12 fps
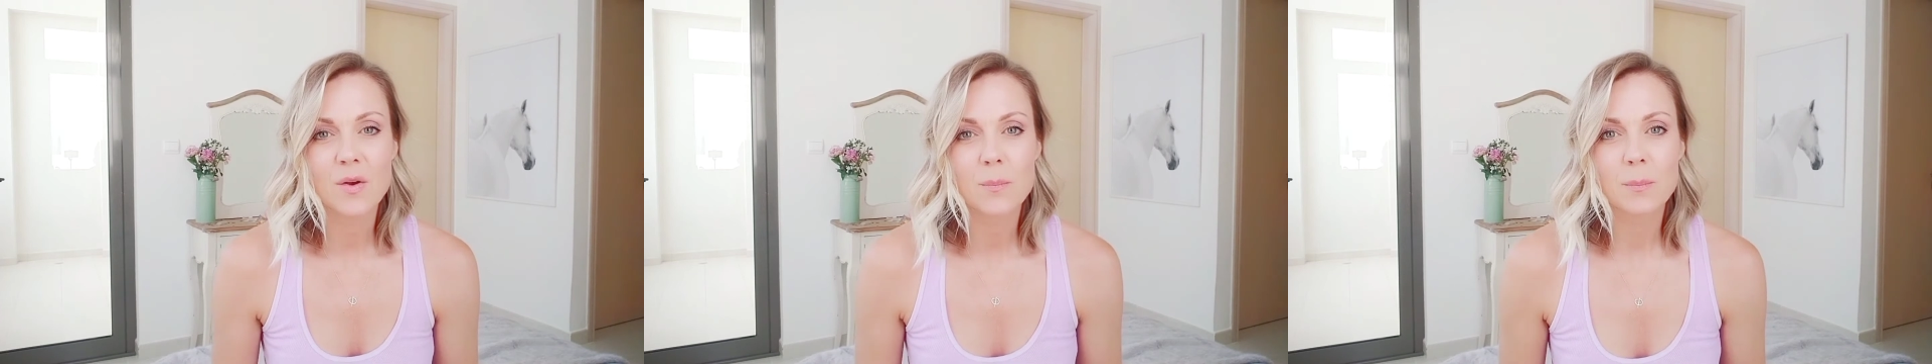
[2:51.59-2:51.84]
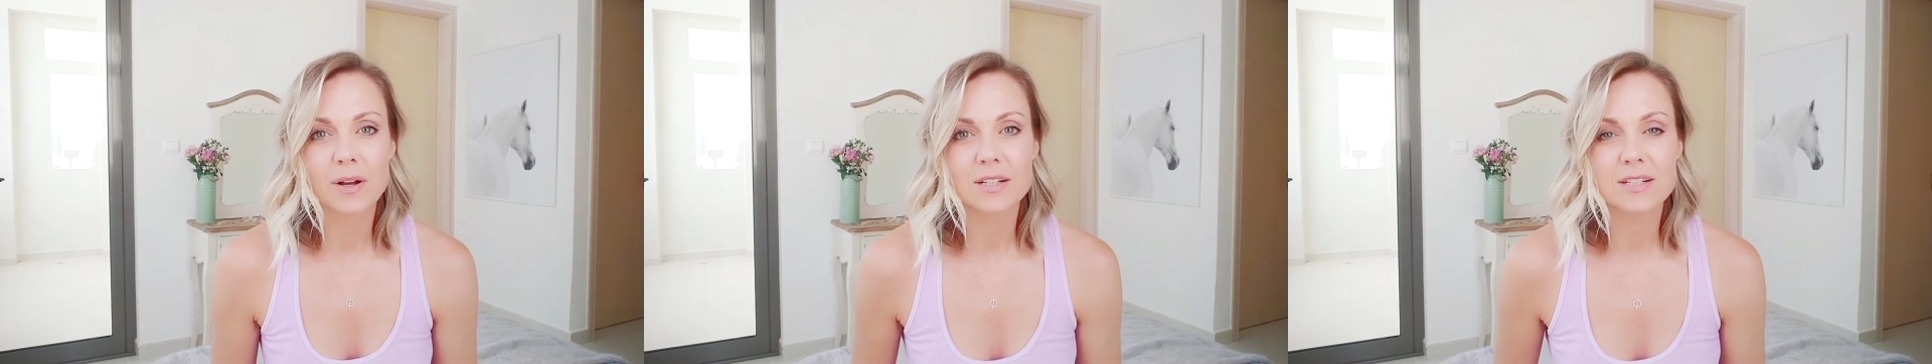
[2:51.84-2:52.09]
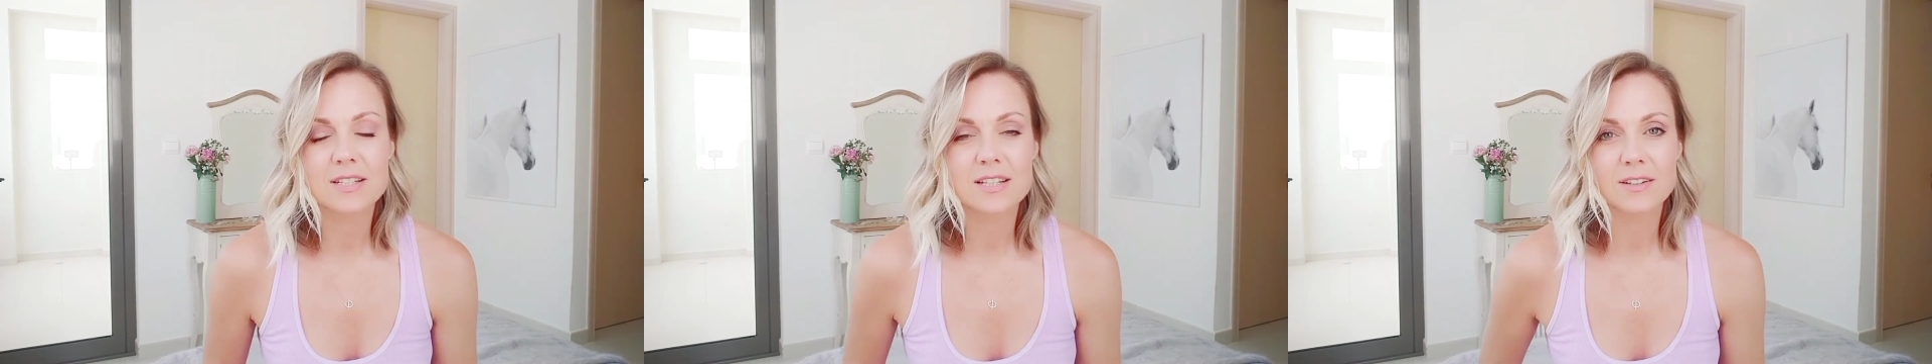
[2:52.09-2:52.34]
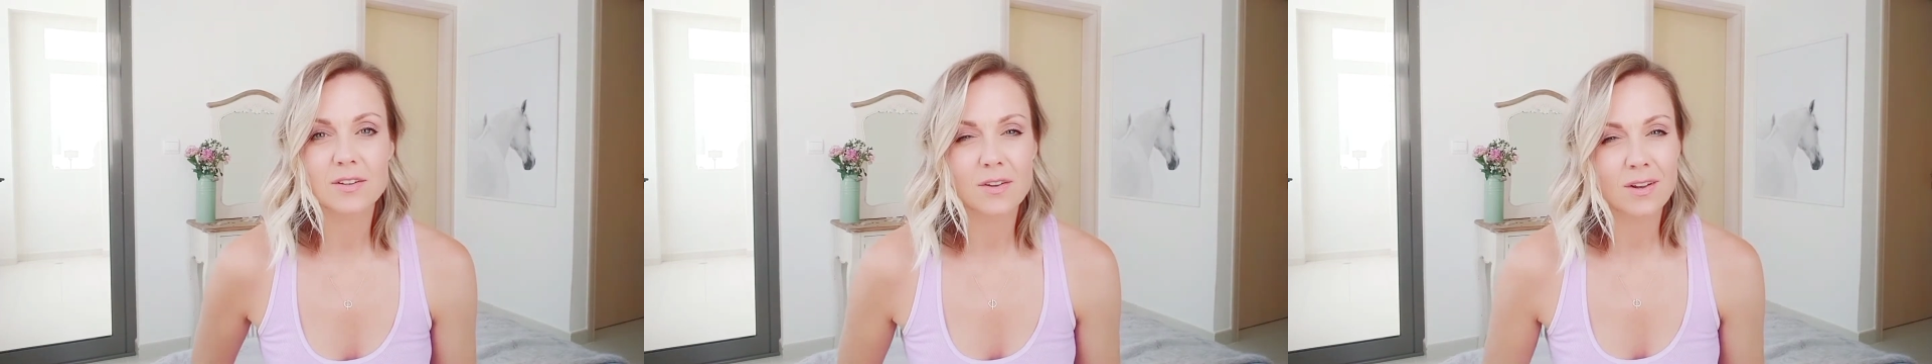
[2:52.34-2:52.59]
But
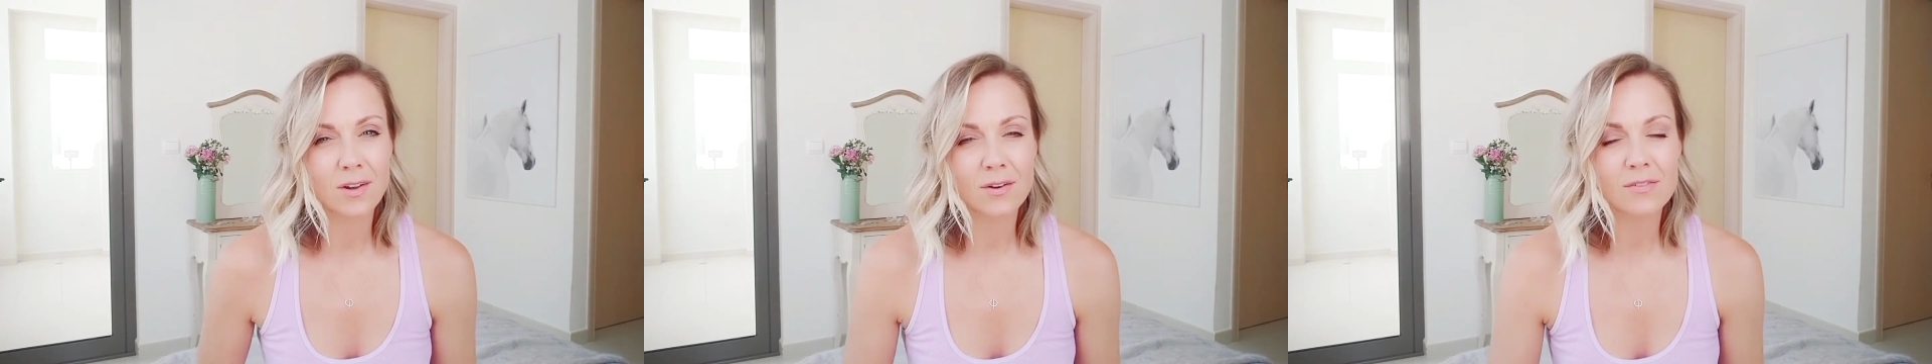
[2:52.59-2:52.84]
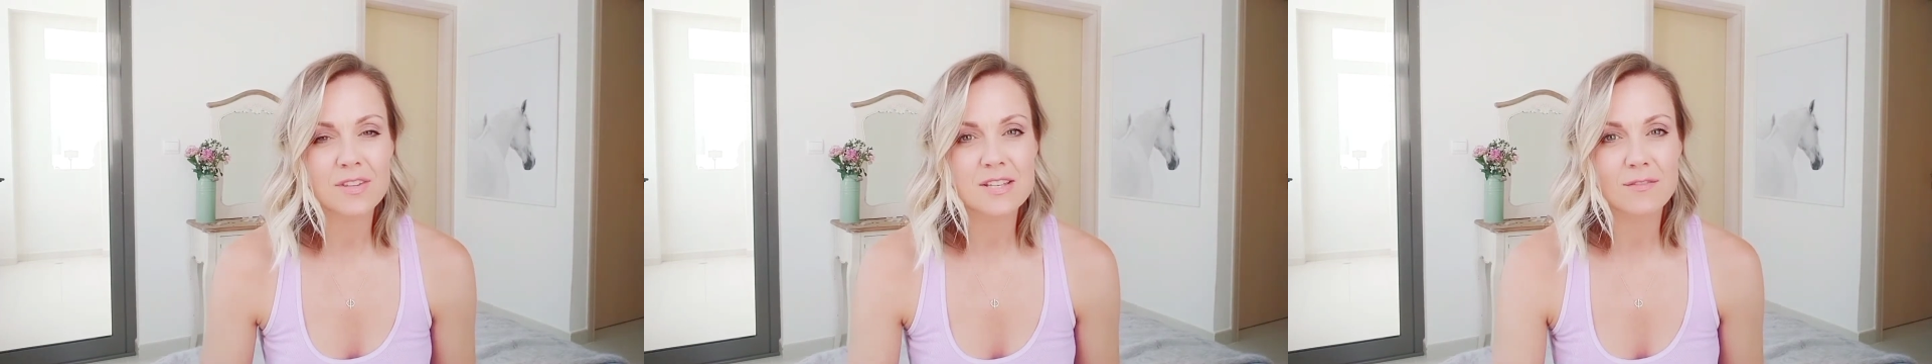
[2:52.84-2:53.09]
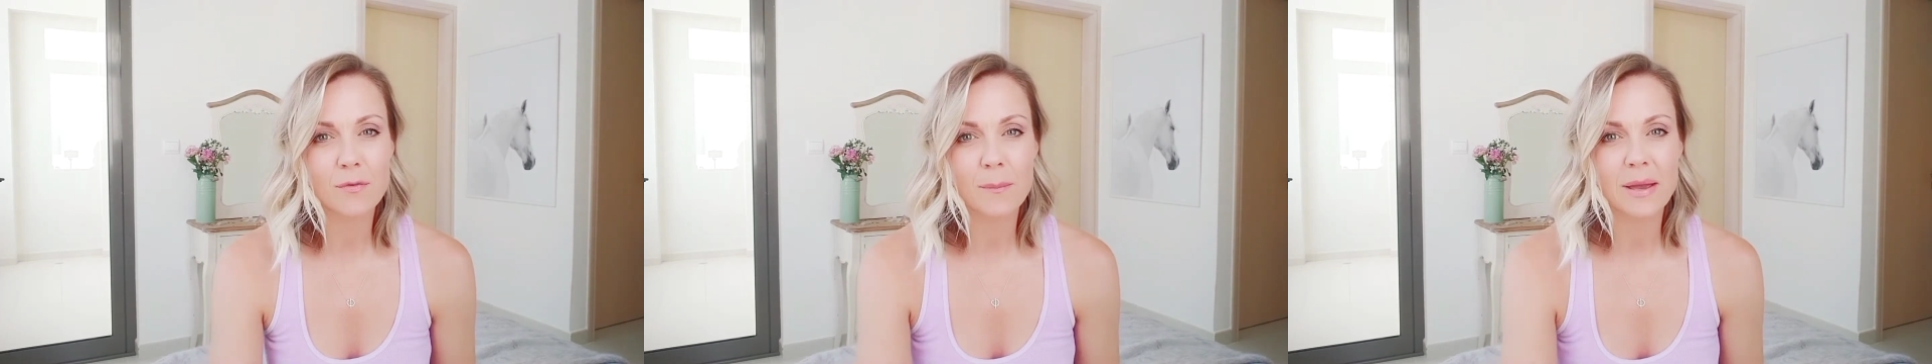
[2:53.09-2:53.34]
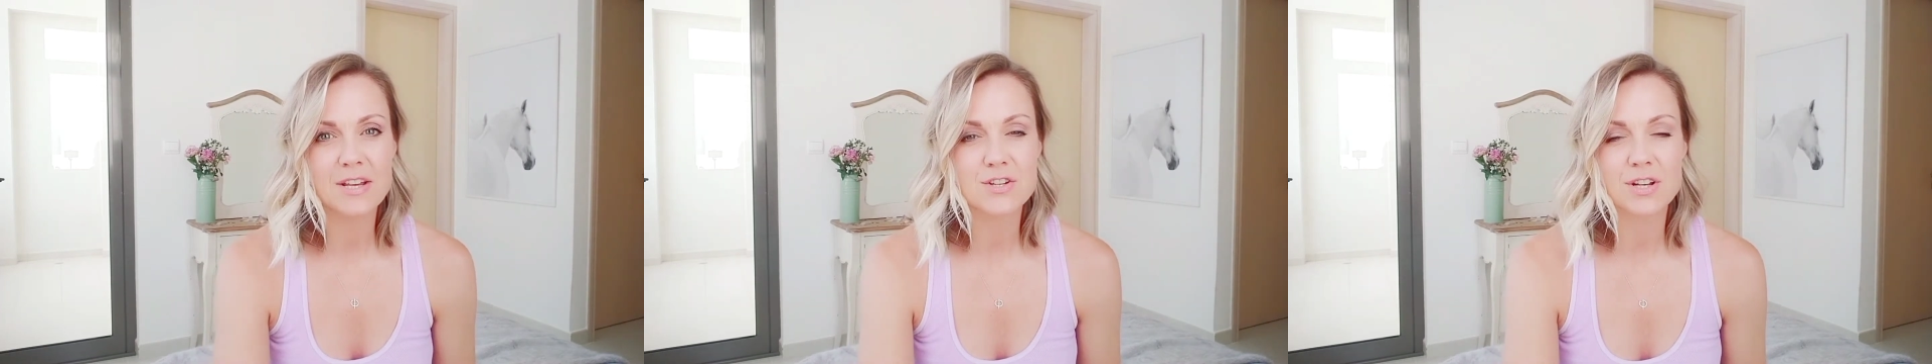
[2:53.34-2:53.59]
a lot of this
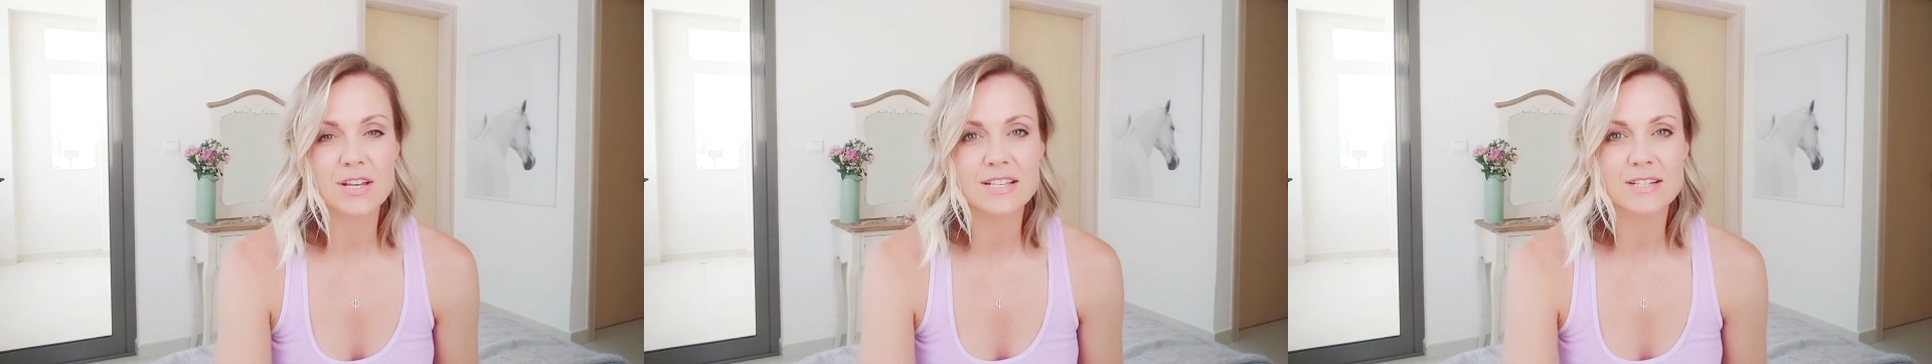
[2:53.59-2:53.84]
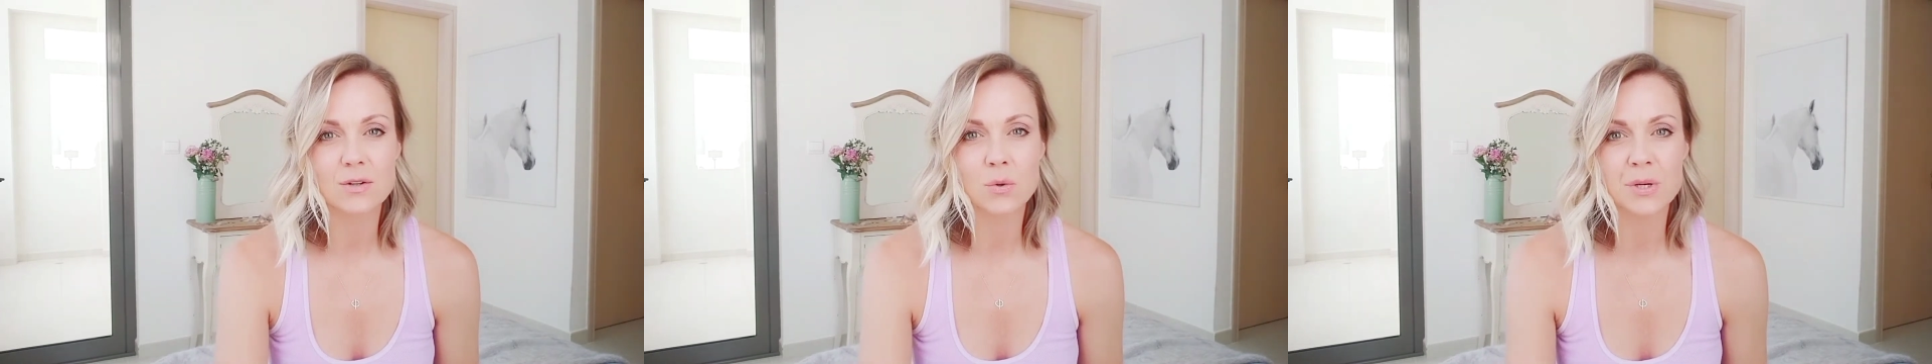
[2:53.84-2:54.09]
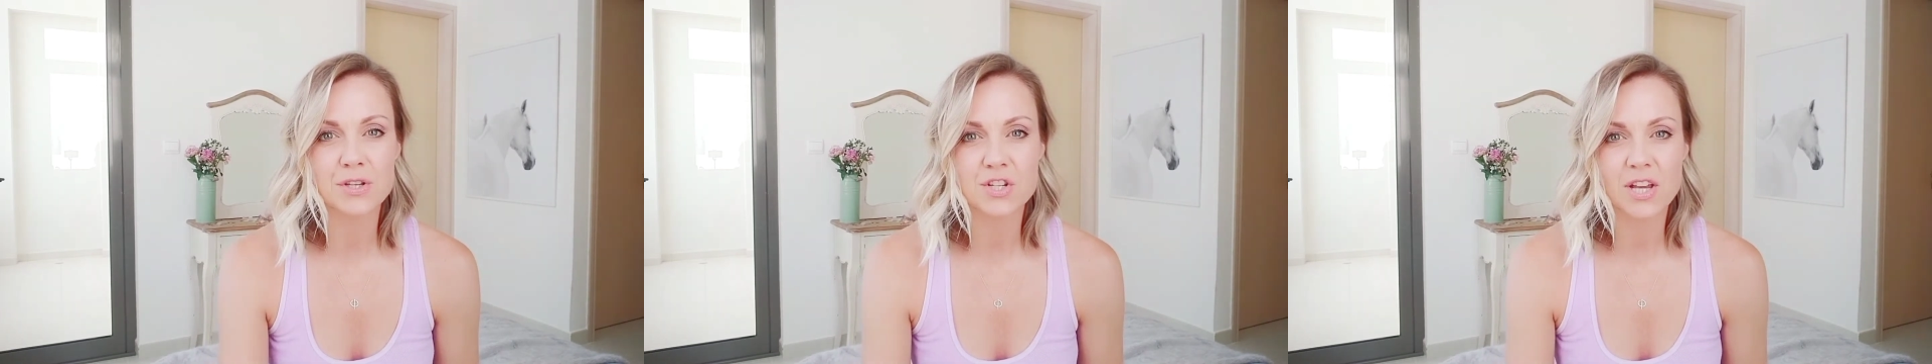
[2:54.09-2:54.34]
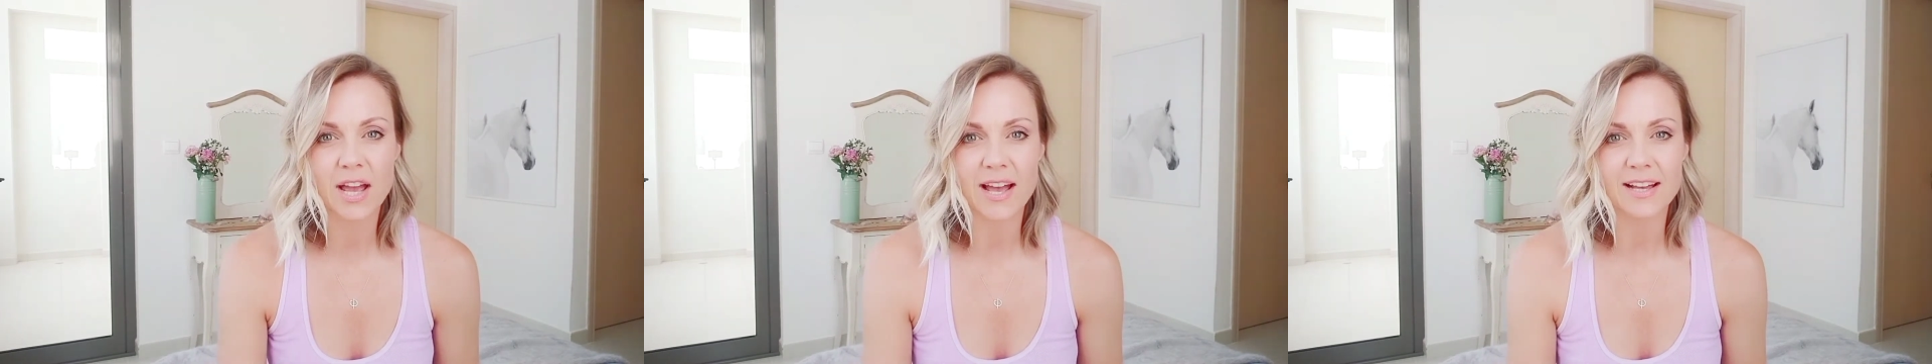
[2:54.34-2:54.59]
information isn't always
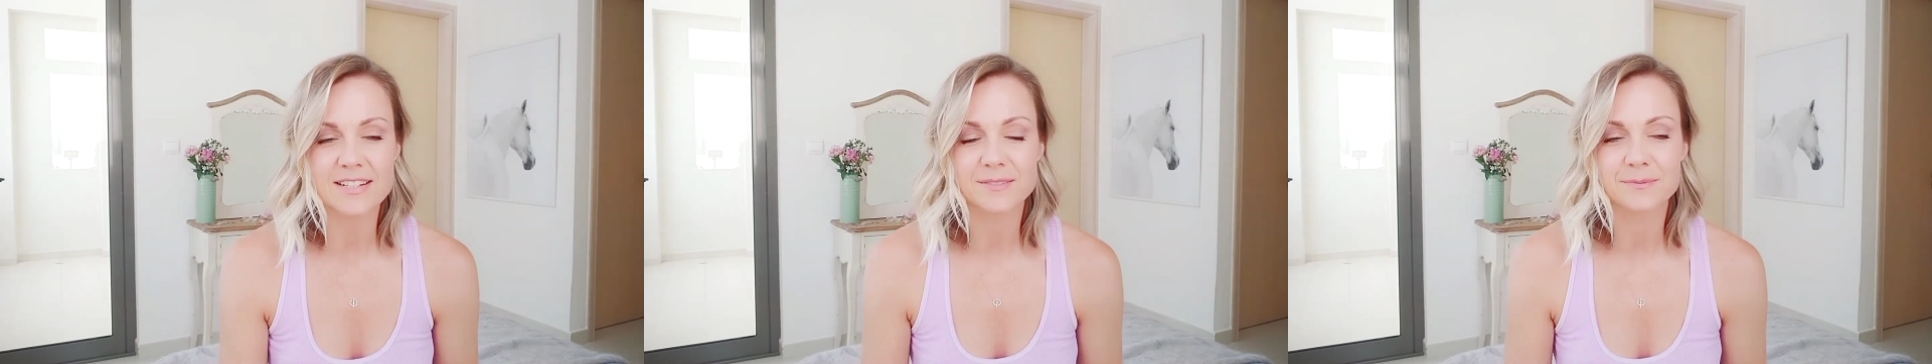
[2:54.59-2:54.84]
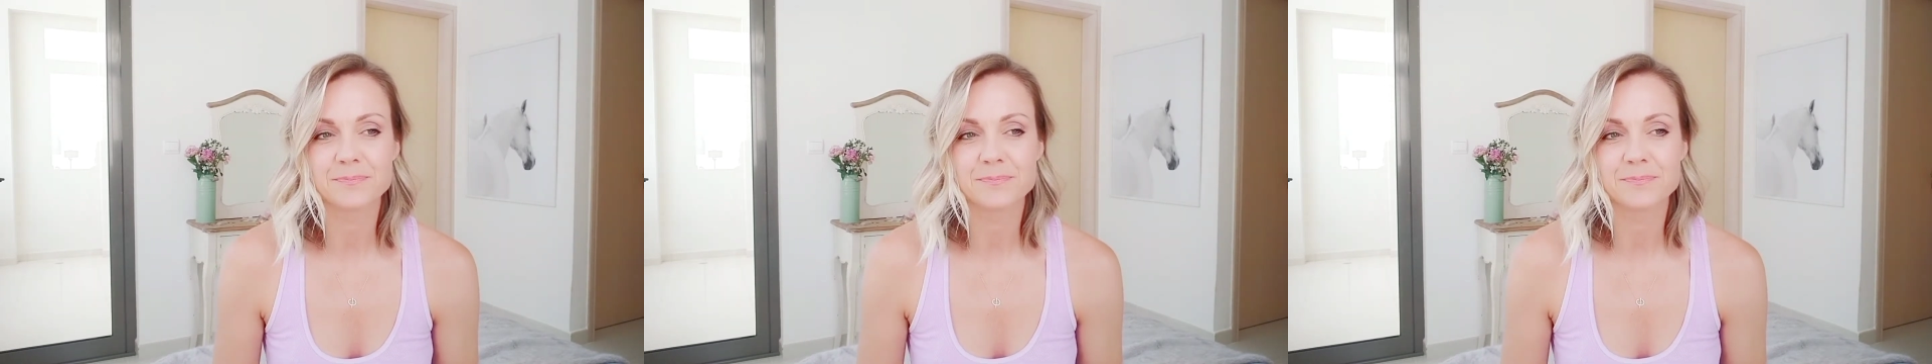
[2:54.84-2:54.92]
shared.